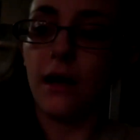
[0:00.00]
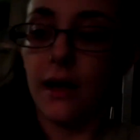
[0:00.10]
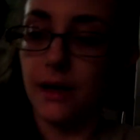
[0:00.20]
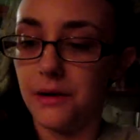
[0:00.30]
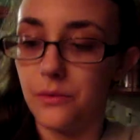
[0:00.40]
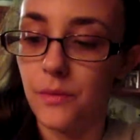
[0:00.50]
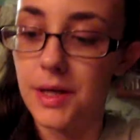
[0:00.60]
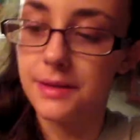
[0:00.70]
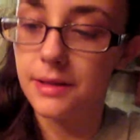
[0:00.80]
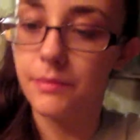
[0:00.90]
I
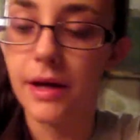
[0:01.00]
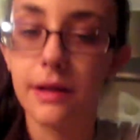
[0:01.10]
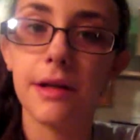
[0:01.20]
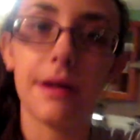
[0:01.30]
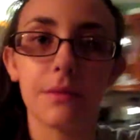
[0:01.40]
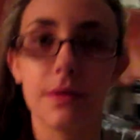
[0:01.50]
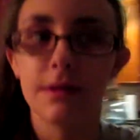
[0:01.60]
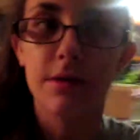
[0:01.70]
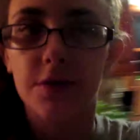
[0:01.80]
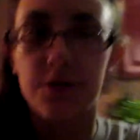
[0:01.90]
went into bed and
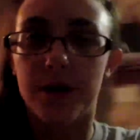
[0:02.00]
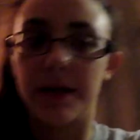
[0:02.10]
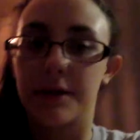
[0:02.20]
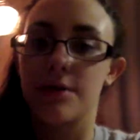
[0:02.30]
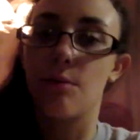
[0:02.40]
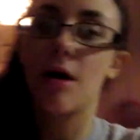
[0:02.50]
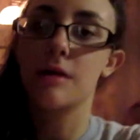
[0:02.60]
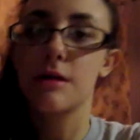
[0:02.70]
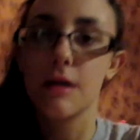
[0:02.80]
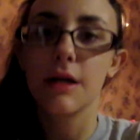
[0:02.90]
was just trying to
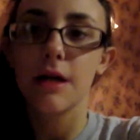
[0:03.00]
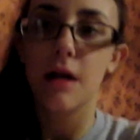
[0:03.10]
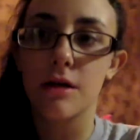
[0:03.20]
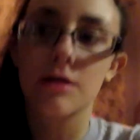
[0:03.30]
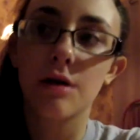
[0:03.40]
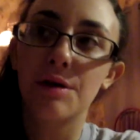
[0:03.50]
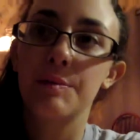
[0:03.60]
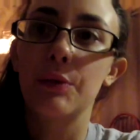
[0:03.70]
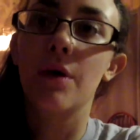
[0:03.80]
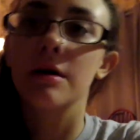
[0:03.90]
watch a show
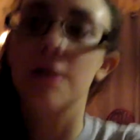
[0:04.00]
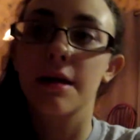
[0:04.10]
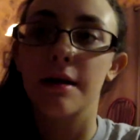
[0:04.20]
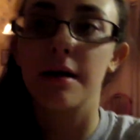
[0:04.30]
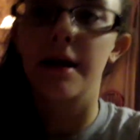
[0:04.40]
I've been watching,